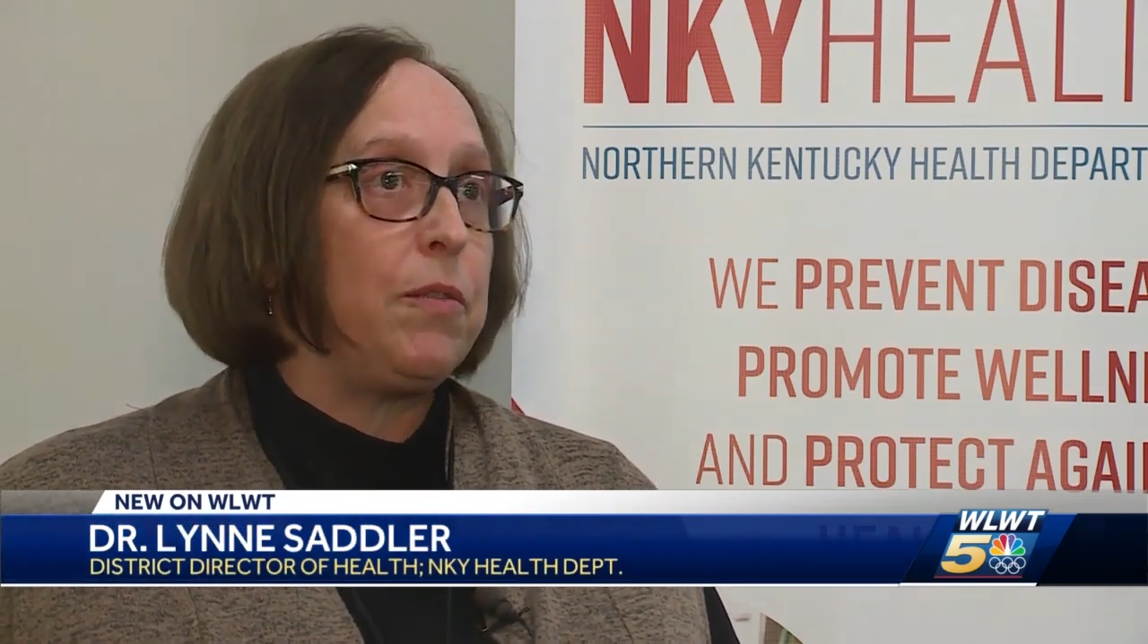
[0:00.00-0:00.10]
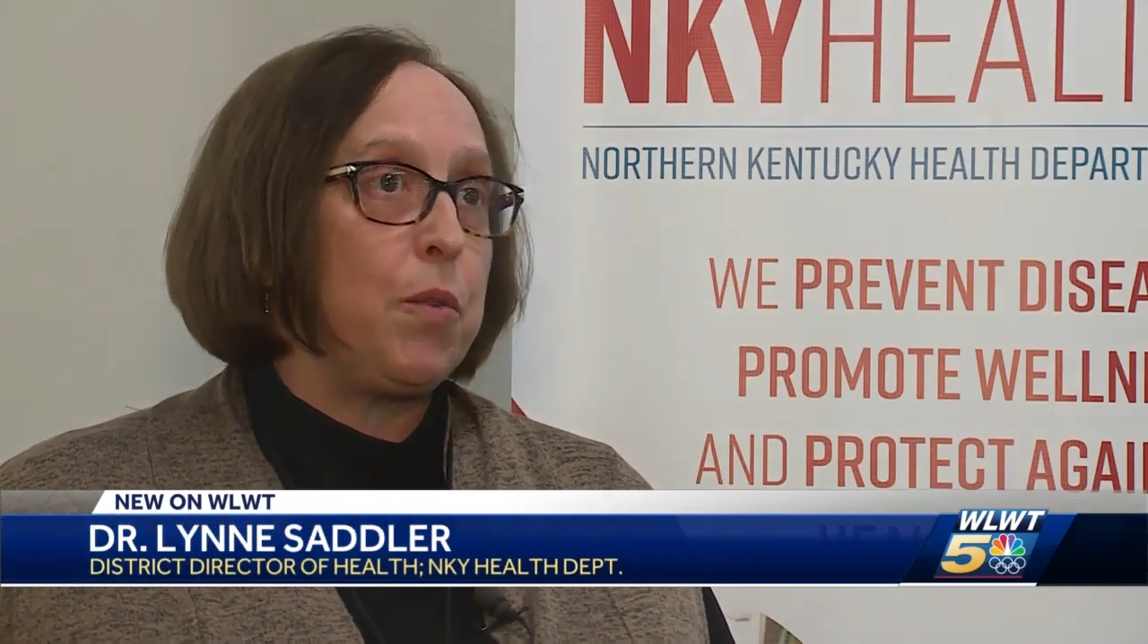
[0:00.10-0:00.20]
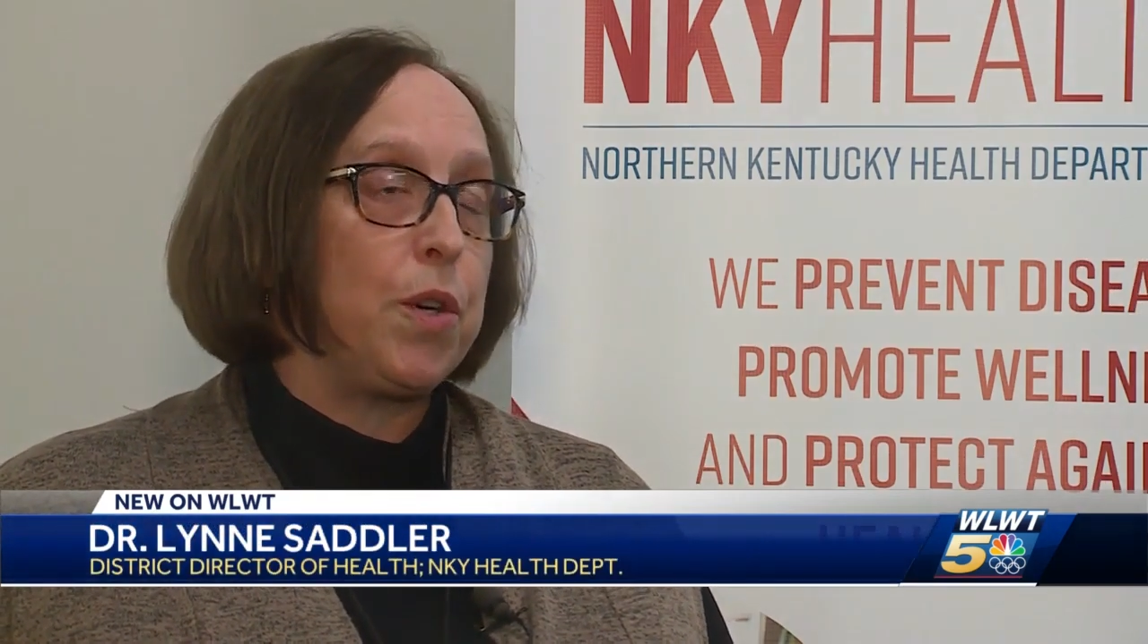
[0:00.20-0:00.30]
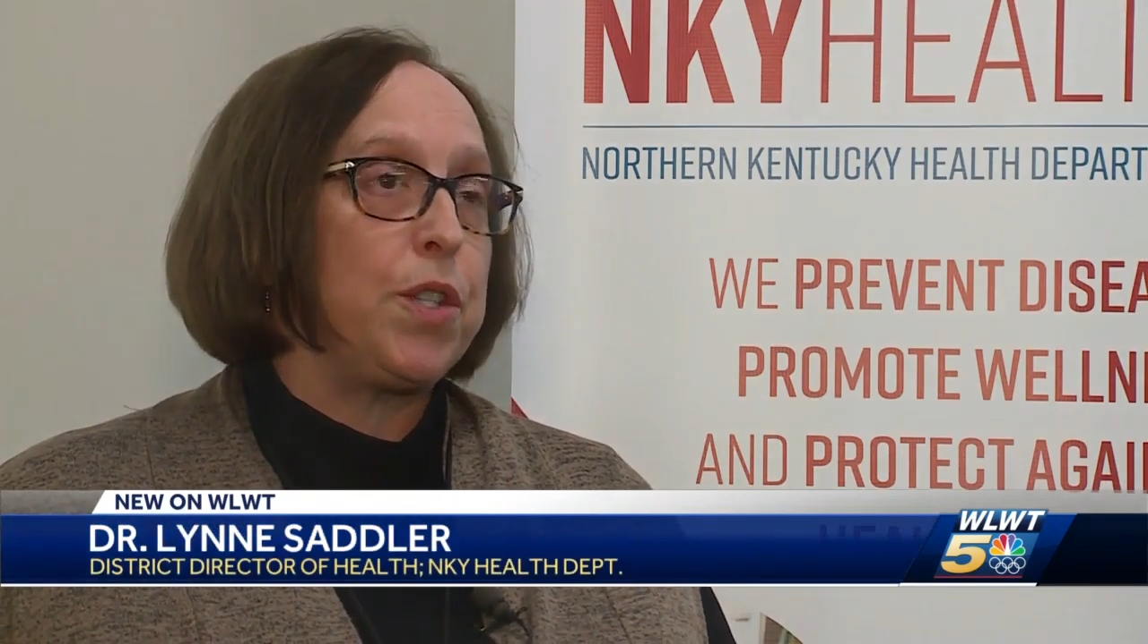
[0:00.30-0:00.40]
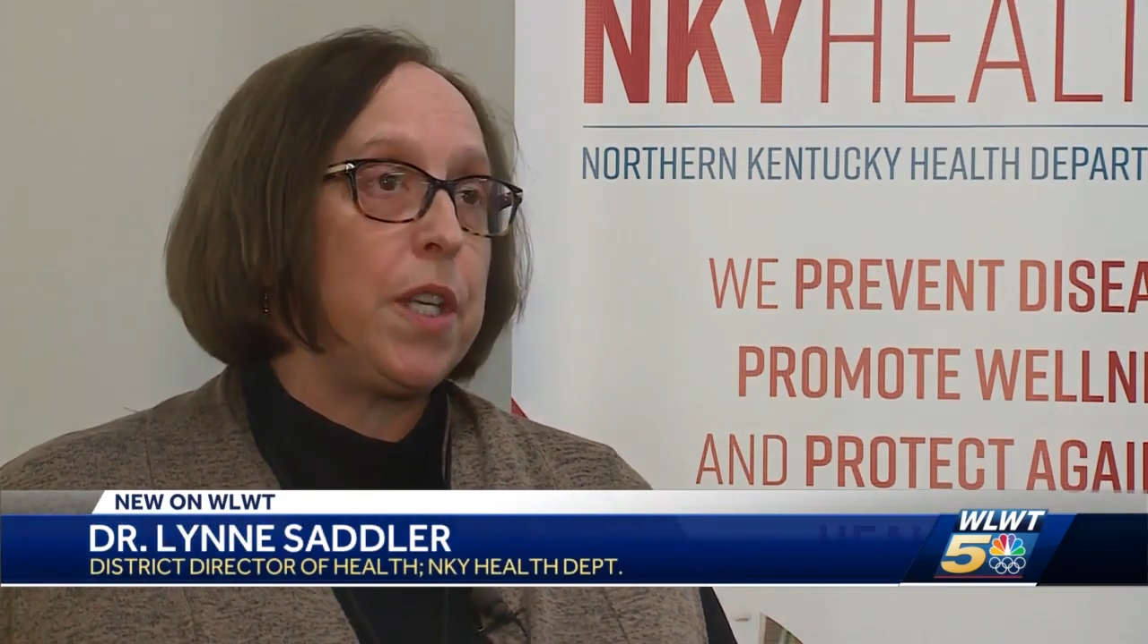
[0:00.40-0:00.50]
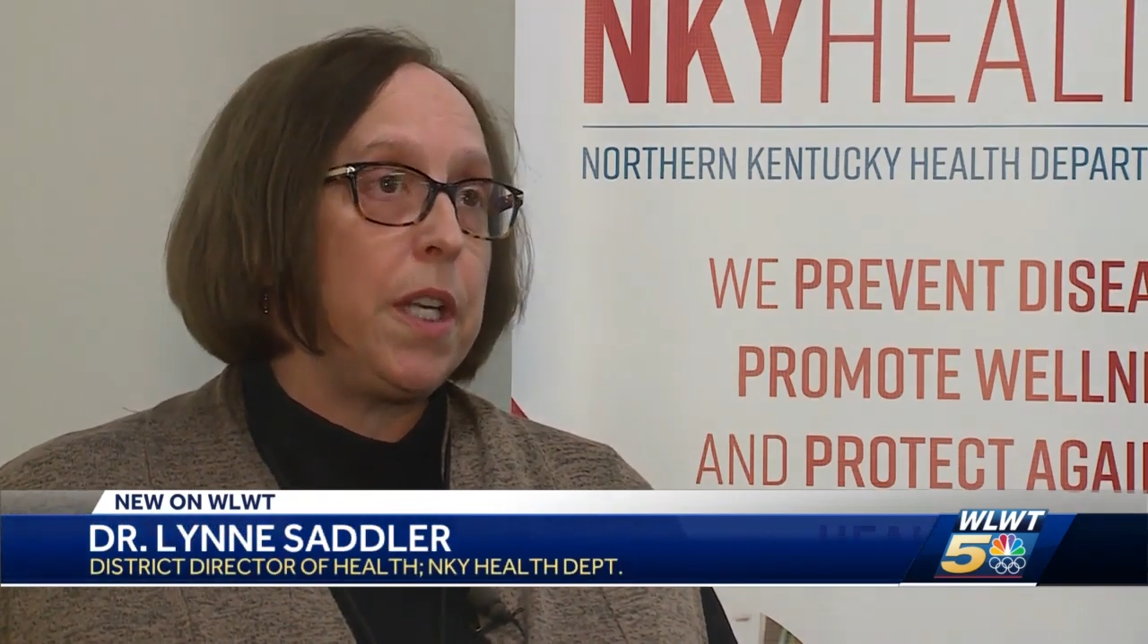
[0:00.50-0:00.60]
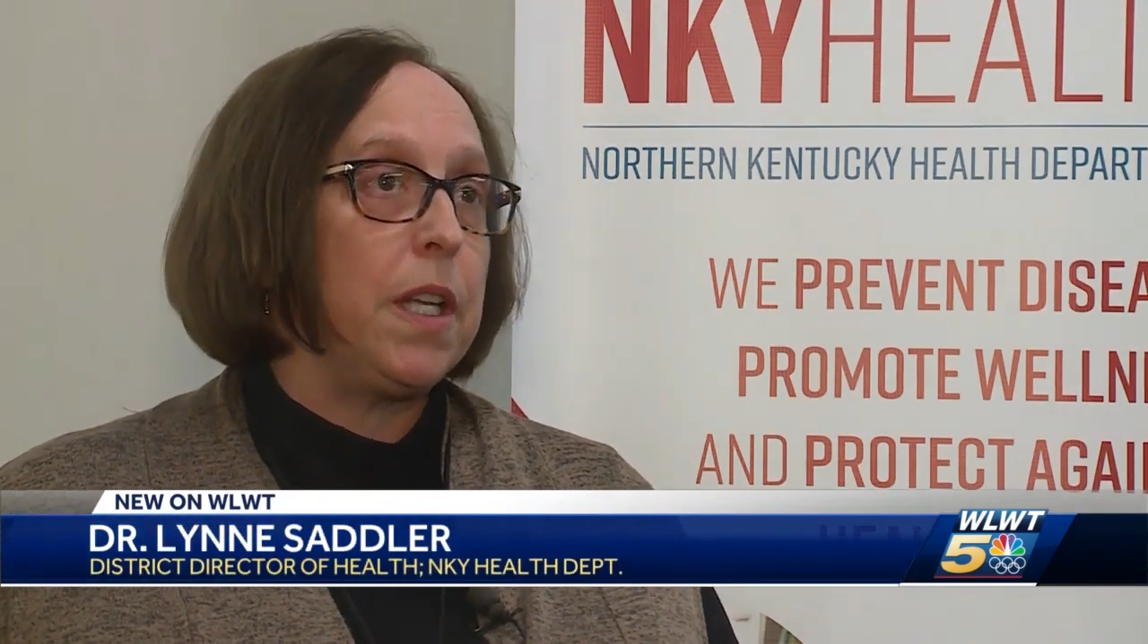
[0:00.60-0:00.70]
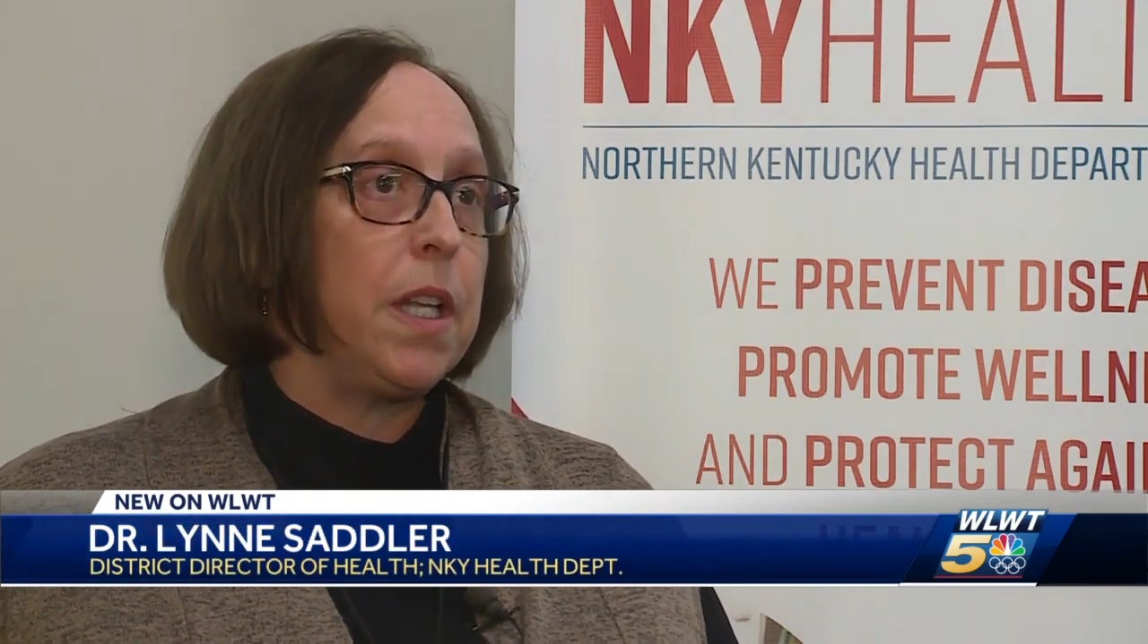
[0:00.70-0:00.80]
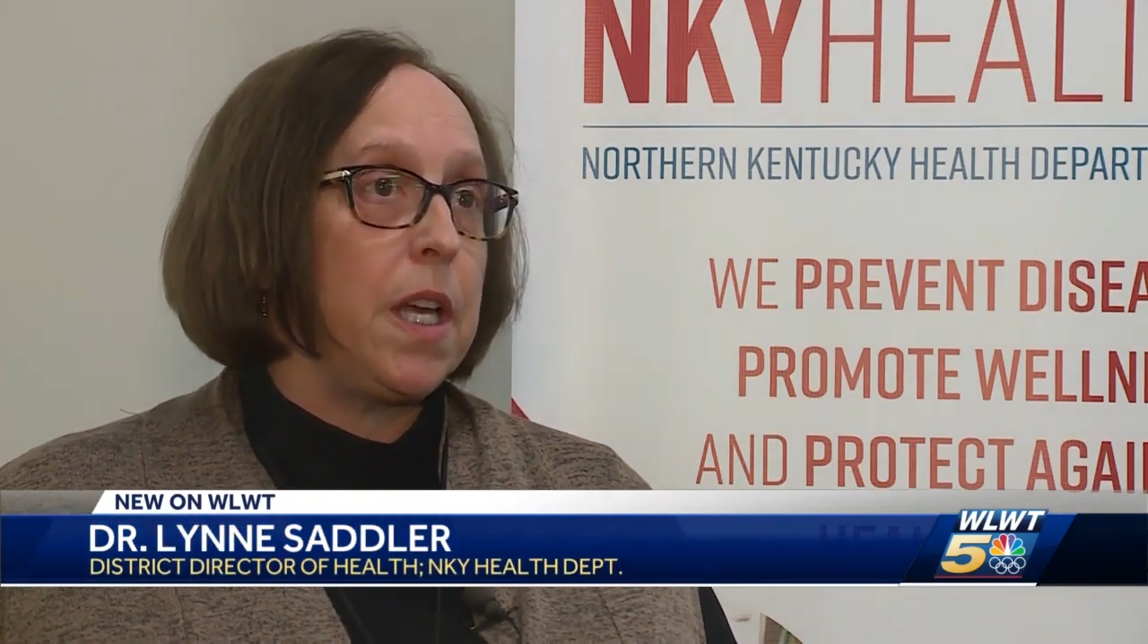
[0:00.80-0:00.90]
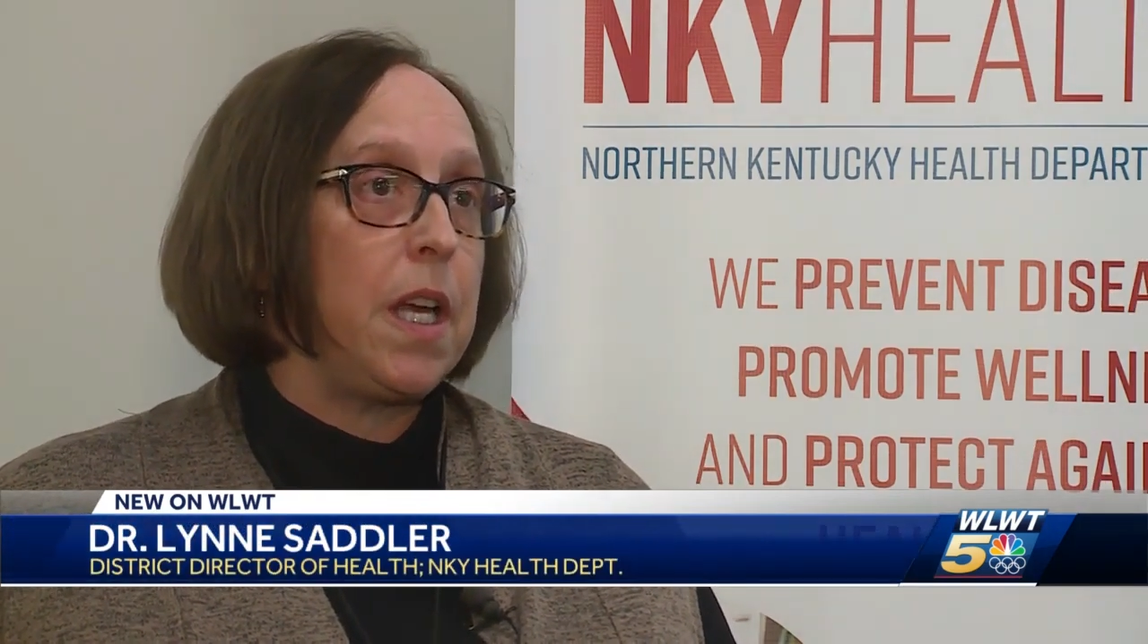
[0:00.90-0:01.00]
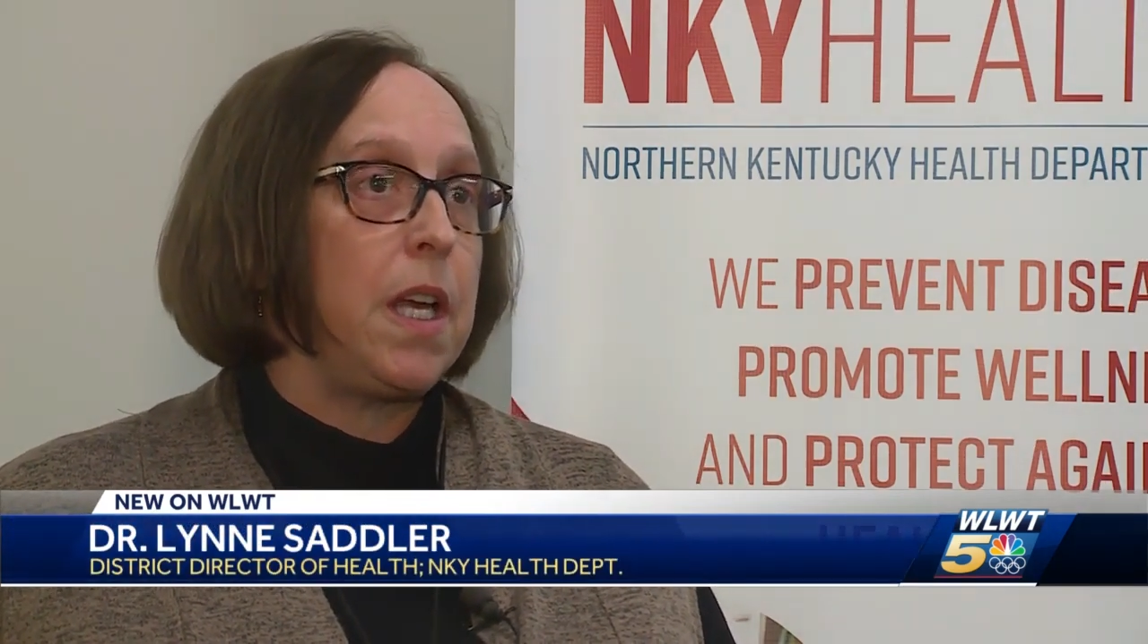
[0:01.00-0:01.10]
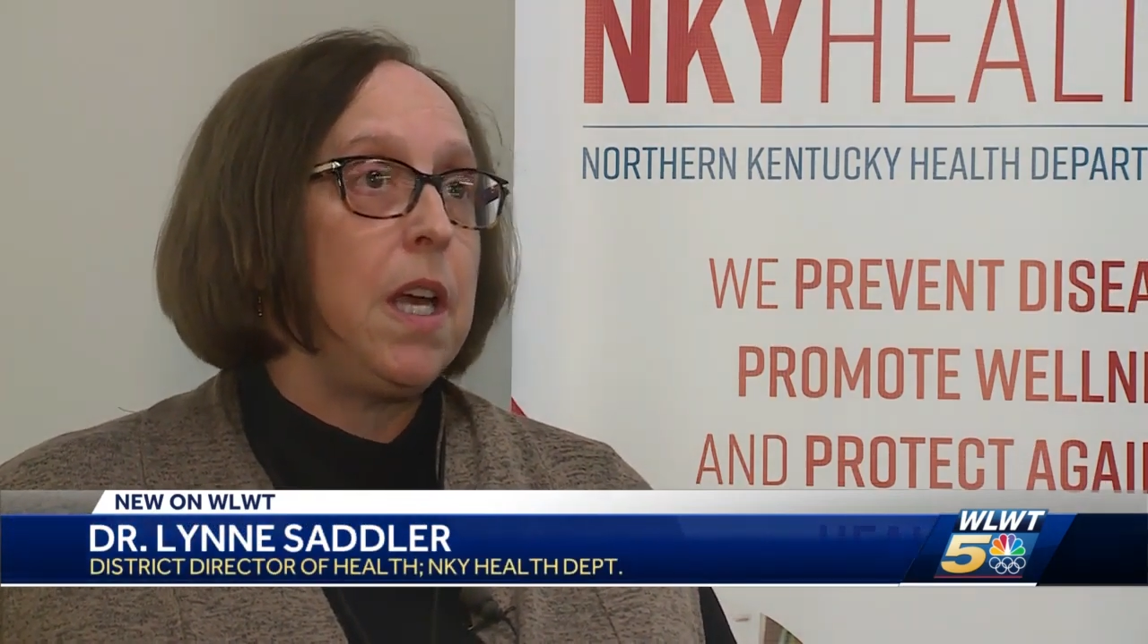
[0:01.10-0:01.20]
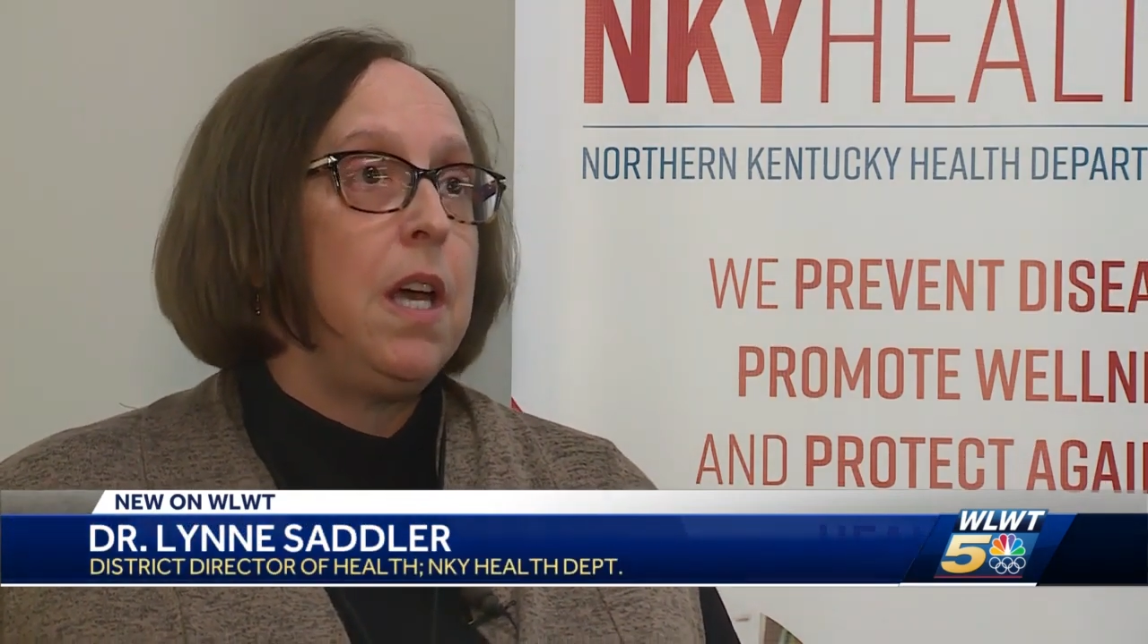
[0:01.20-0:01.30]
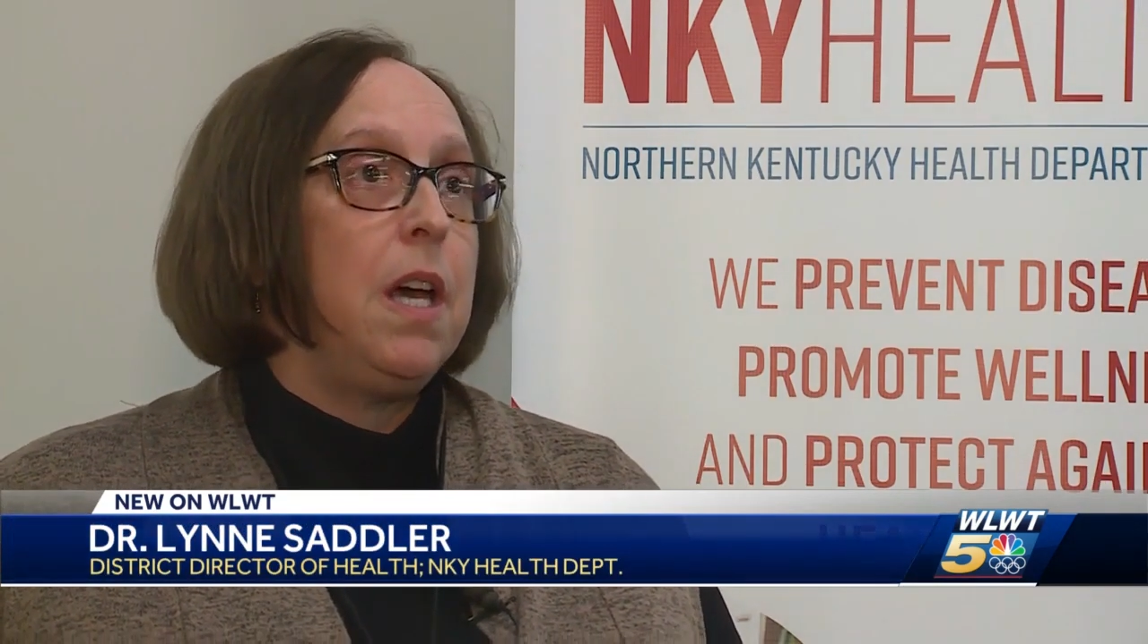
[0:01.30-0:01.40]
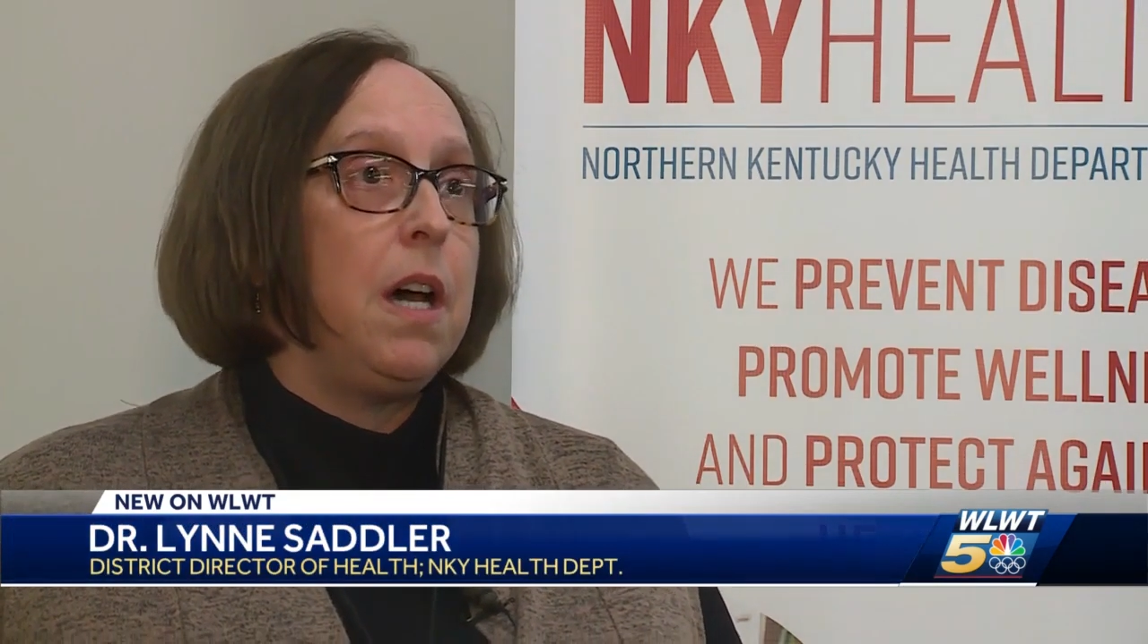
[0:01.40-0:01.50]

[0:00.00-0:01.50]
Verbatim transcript: unfortunately,